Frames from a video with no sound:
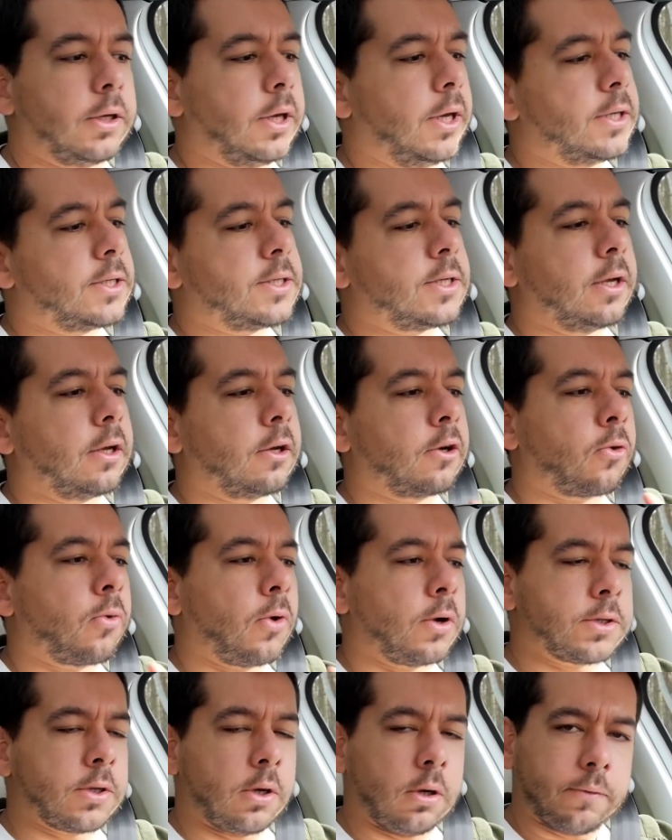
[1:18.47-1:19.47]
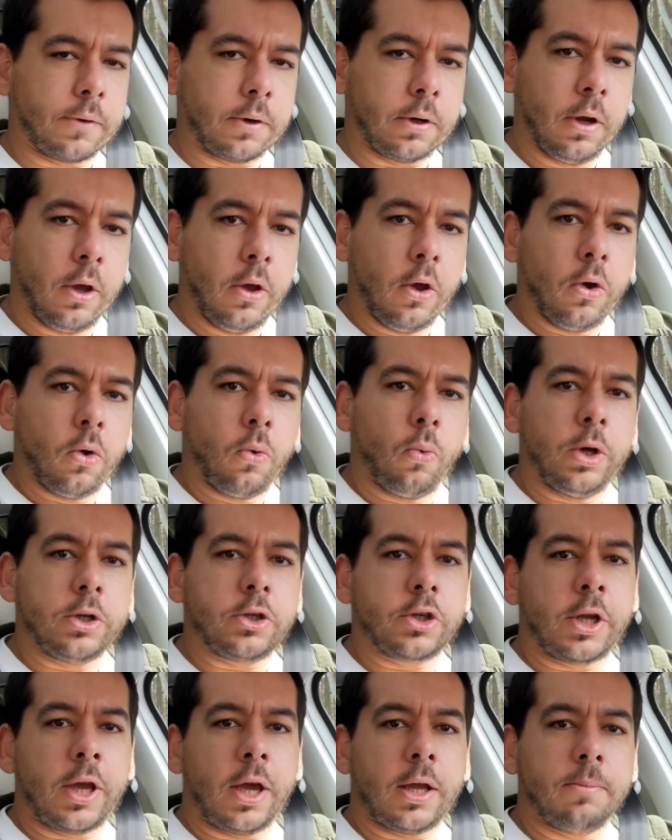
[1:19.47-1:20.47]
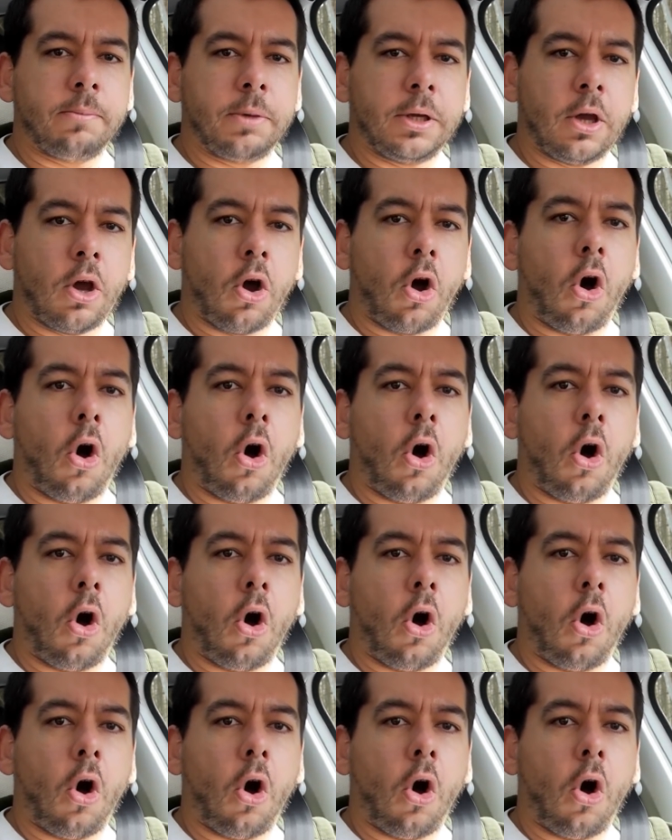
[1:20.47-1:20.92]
It's a crossover which can be